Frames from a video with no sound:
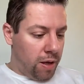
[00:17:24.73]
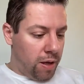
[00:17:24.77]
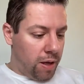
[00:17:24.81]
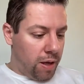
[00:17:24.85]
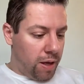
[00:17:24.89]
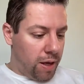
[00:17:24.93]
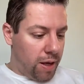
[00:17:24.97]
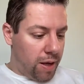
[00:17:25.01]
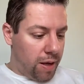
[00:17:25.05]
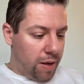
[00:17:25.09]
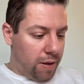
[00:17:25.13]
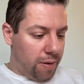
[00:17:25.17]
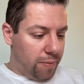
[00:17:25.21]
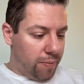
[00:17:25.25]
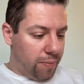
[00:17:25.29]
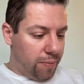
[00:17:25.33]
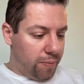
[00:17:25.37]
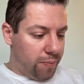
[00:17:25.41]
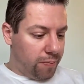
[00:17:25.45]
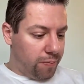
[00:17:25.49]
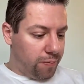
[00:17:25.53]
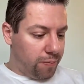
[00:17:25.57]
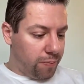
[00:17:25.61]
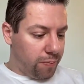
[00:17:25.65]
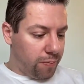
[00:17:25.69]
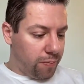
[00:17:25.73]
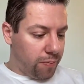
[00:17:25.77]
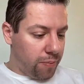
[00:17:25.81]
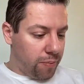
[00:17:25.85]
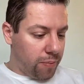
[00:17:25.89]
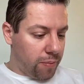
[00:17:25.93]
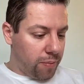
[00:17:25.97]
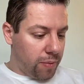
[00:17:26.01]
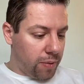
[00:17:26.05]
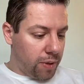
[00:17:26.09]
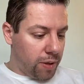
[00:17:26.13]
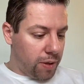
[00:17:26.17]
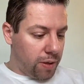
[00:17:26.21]
Um,
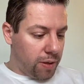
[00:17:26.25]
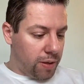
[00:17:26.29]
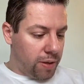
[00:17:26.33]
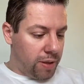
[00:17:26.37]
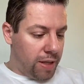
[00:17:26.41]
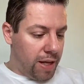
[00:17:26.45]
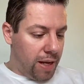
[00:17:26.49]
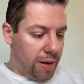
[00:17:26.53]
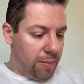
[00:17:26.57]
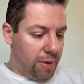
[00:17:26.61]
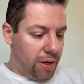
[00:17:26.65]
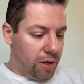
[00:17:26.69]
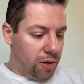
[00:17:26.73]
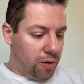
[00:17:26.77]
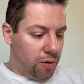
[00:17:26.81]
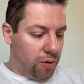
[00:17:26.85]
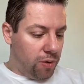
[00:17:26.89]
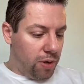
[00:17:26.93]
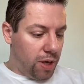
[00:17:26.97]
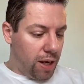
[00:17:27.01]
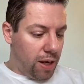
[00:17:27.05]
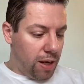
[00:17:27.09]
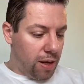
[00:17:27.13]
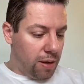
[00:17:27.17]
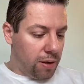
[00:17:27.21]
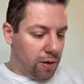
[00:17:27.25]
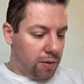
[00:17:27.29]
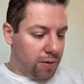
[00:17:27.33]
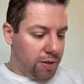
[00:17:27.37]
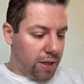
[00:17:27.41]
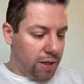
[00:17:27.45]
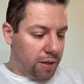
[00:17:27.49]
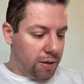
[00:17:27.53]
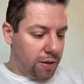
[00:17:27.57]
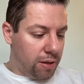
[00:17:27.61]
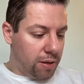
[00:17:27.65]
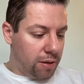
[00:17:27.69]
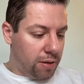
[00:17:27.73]
let me know how, because
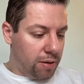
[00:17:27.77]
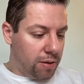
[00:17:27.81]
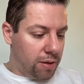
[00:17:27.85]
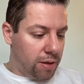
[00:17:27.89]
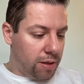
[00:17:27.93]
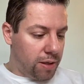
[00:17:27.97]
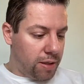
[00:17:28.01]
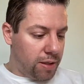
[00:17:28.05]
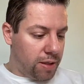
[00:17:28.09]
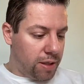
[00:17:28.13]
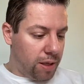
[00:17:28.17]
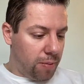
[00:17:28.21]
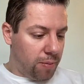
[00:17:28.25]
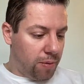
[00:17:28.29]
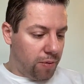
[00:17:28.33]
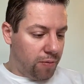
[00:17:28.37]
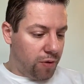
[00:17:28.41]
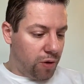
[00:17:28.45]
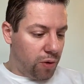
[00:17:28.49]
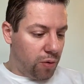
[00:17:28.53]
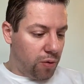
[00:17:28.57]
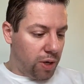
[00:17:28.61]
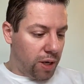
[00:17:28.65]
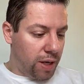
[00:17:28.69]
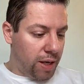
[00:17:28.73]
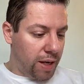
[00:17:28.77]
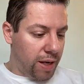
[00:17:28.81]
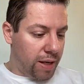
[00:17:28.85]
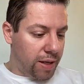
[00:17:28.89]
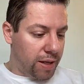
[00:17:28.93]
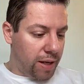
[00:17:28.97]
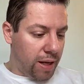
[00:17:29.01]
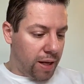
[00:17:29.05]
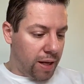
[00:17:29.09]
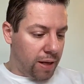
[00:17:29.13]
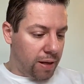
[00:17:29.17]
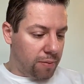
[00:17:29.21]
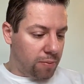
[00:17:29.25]
then some of you, again,
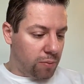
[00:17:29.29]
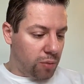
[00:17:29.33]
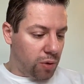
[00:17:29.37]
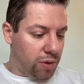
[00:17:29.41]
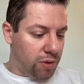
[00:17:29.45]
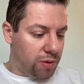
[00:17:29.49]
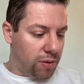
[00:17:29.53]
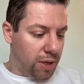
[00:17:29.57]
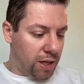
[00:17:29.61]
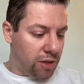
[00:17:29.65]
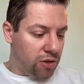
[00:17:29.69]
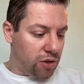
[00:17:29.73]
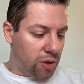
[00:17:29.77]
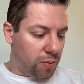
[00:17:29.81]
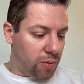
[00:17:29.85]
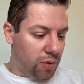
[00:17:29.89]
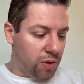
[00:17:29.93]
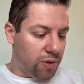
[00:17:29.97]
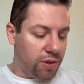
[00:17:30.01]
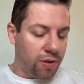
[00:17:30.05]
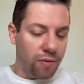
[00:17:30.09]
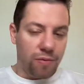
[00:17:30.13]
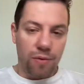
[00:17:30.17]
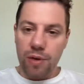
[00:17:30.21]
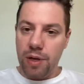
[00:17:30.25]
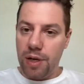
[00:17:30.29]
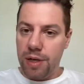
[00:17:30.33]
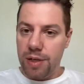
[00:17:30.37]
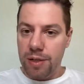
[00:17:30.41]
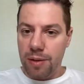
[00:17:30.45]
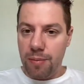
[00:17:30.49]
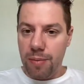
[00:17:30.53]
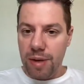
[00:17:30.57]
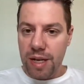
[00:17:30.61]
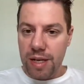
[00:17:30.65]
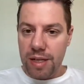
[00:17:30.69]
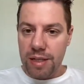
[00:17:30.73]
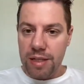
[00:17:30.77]
um, both, actually most of you are in the
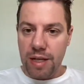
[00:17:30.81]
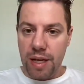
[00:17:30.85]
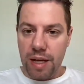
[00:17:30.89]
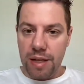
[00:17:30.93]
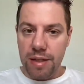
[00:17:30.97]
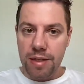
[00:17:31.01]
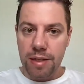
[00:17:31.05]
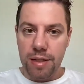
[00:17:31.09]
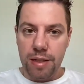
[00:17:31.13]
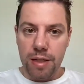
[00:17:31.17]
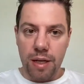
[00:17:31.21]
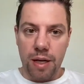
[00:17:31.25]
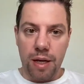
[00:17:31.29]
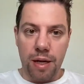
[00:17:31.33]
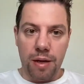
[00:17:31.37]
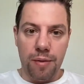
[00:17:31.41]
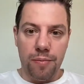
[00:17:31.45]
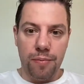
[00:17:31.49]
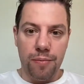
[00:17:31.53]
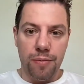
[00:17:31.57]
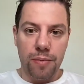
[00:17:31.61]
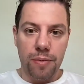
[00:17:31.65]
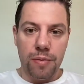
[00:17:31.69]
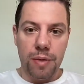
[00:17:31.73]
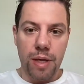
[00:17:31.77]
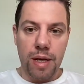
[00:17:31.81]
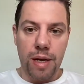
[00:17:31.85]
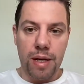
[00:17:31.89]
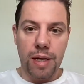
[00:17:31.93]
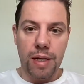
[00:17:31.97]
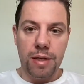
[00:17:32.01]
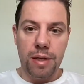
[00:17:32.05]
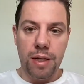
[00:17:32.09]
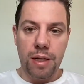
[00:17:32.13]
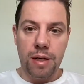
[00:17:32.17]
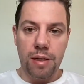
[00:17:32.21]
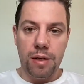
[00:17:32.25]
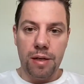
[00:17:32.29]
beta test. Um, they're,
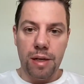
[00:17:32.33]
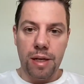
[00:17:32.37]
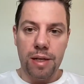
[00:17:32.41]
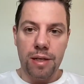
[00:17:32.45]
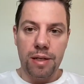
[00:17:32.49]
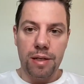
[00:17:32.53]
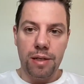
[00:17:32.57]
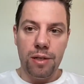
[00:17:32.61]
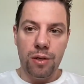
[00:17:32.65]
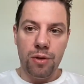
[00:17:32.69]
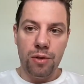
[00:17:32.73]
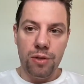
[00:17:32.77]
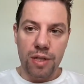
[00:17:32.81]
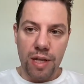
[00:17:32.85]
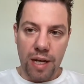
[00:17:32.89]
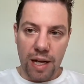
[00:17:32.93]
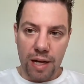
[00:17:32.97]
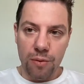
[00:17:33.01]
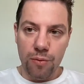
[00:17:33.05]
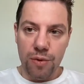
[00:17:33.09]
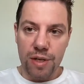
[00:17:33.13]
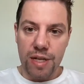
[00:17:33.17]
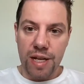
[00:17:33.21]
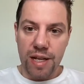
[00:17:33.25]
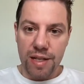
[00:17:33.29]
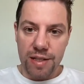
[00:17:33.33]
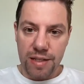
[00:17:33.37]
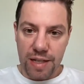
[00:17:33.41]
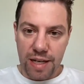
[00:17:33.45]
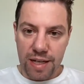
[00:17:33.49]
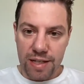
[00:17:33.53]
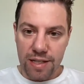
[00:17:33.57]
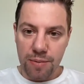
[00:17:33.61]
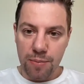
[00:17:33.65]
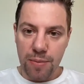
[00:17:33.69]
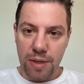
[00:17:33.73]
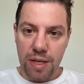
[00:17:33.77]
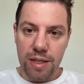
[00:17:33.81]
they're like, you're done with the
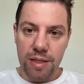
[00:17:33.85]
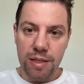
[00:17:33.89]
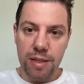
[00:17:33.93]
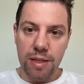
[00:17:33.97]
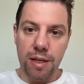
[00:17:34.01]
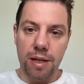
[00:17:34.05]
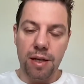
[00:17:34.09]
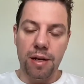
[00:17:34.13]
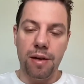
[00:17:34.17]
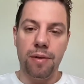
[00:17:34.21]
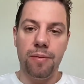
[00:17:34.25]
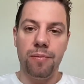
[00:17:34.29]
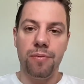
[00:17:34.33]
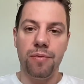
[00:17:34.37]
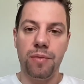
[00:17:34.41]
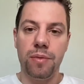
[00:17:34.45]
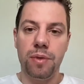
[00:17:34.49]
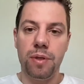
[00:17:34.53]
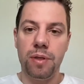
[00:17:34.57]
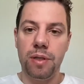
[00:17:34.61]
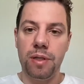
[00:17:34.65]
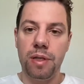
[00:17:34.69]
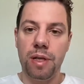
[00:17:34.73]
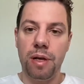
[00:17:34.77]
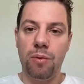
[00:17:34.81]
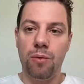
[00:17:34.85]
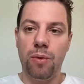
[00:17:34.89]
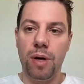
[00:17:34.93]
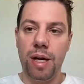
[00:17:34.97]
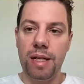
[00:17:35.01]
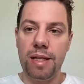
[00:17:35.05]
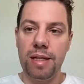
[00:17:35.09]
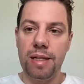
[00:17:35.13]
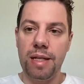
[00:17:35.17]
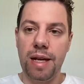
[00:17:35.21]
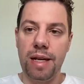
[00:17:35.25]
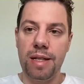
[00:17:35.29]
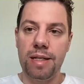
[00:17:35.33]
assessment, um, the one
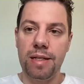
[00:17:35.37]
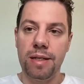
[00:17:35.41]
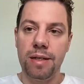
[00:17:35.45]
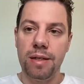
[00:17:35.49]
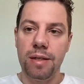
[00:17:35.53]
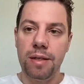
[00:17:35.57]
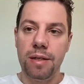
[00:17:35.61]
that